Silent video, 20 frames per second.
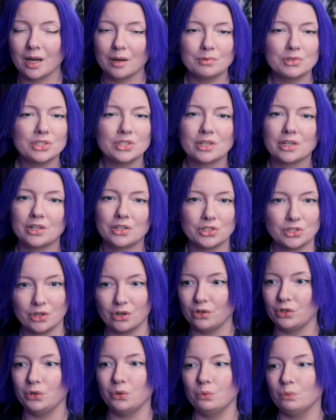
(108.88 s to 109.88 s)
I'm just gonna
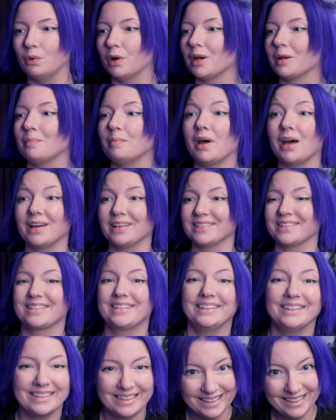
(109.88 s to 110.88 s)
show you what a
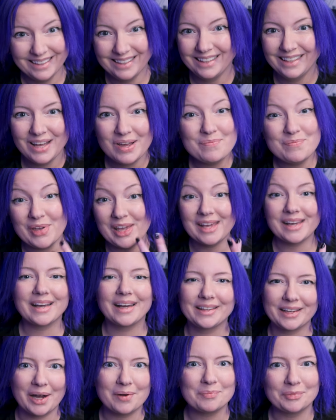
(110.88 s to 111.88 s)
mess being
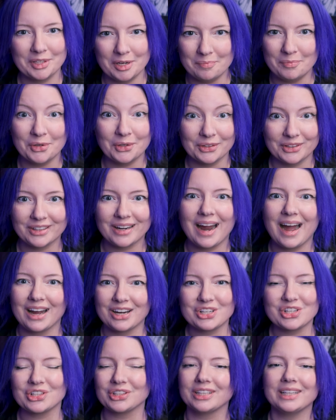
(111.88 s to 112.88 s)
a gunpla builder
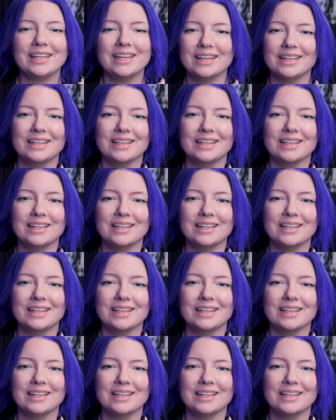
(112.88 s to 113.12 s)
actually